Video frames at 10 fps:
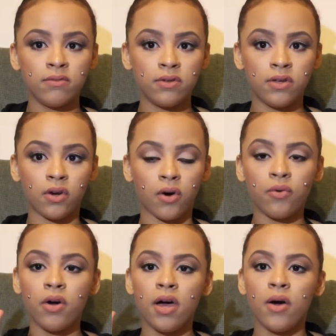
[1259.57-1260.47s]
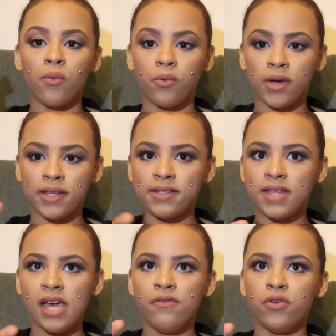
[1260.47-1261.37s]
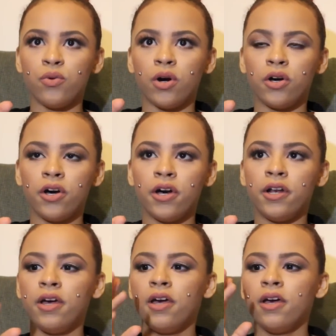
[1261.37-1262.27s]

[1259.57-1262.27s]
you know, can save you a good